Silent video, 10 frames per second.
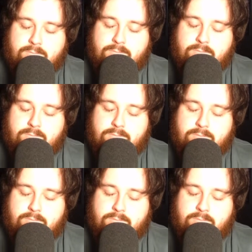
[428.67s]

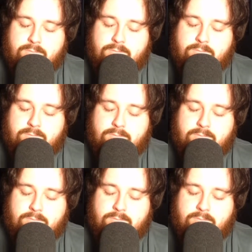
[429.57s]

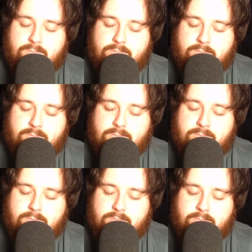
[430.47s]

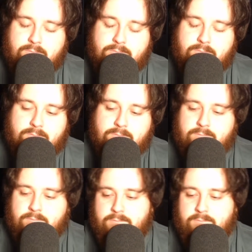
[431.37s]
No one is speaking in this clip.